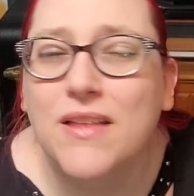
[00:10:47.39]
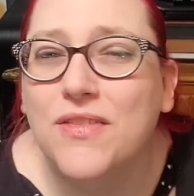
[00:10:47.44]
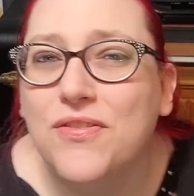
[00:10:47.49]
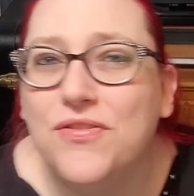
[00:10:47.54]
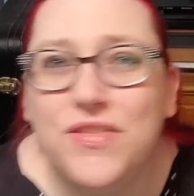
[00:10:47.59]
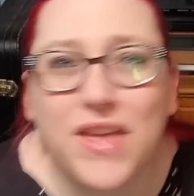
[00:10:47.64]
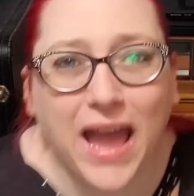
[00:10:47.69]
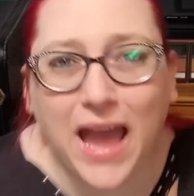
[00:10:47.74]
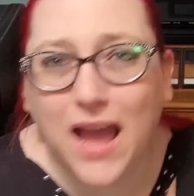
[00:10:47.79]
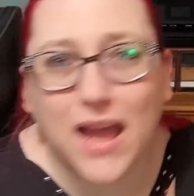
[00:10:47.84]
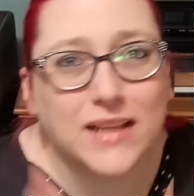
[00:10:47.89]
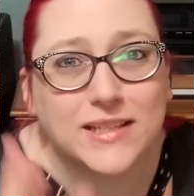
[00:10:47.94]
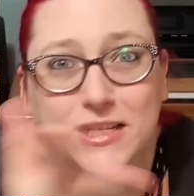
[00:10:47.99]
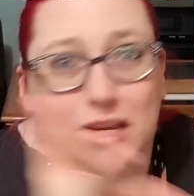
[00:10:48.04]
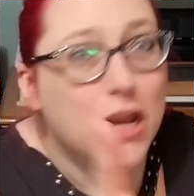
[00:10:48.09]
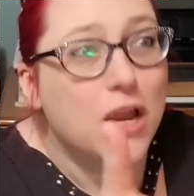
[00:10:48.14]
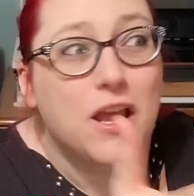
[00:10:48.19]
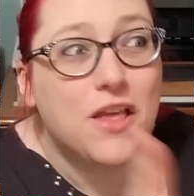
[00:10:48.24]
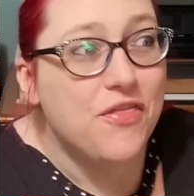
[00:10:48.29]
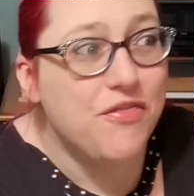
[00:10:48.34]
That
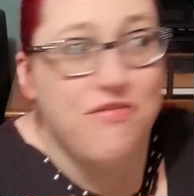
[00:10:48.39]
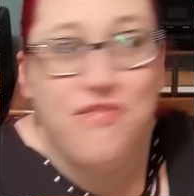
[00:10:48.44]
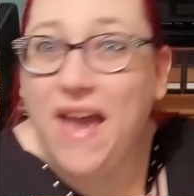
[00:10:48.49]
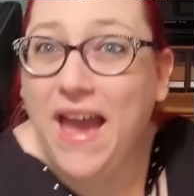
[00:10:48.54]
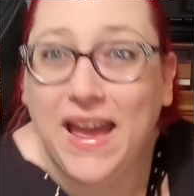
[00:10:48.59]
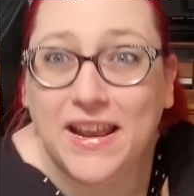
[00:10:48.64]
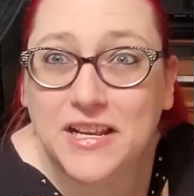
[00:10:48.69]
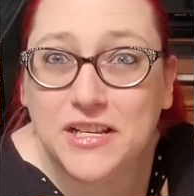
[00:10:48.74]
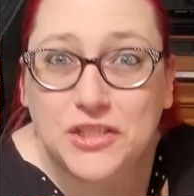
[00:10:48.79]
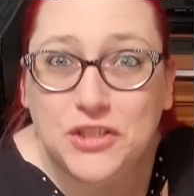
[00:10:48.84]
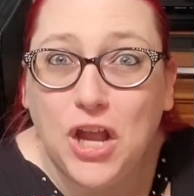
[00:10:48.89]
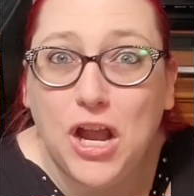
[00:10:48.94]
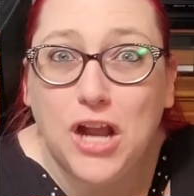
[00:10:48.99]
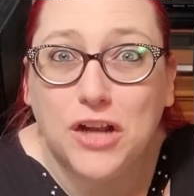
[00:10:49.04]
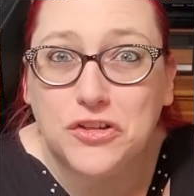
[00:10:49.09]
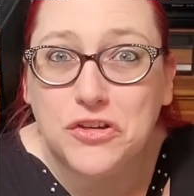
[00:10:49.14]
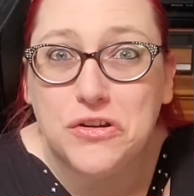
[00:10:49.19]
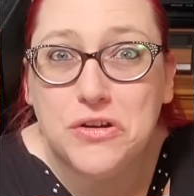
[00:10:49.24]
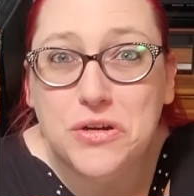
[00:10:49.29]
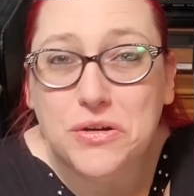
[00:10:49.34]
is
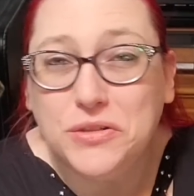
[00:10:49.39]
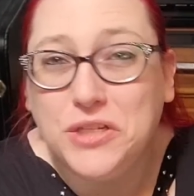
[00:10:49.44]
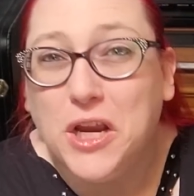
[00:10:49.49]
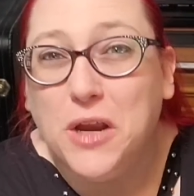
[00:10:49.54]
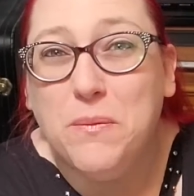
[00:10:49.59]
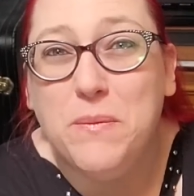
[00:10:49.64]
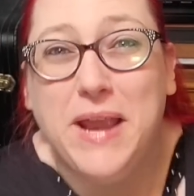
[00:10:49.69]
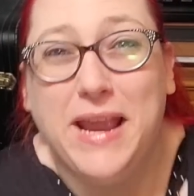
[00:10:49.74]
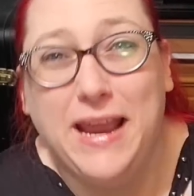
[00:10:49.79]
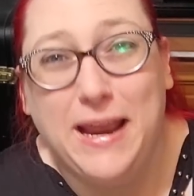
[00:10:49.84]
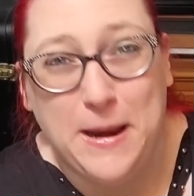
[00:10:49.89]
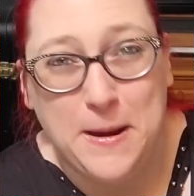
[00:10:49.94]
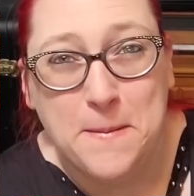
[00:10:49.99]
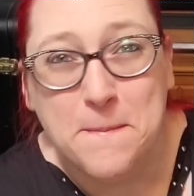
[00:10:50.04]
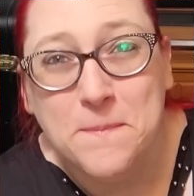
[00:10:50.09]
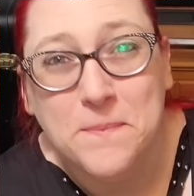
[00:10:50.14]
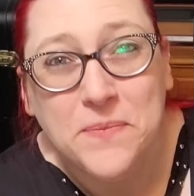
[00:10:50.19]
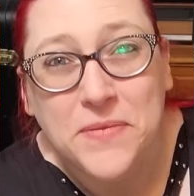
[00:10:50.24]
Doctor Who to me.